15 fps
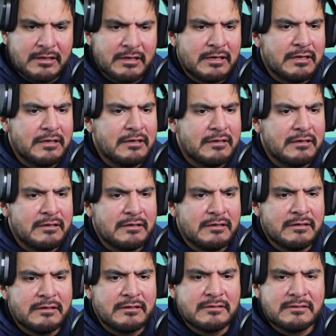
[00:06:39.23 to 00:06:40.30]

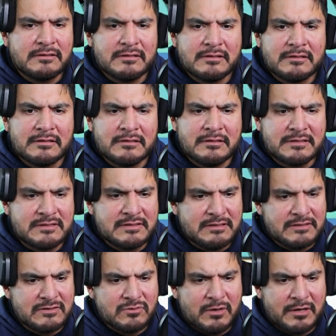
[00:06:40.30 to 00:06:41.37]
and uh, let's see,
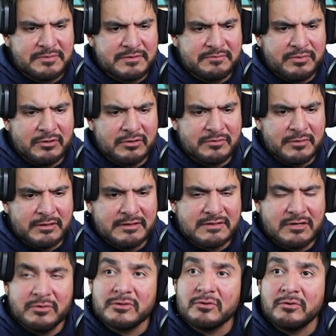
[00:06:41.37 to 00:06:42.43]
let's swap some Pokemon. Let's
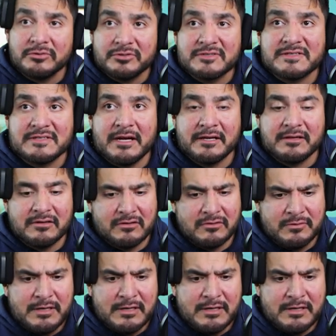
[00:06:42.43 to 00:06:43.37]
go with Ultra Psycho.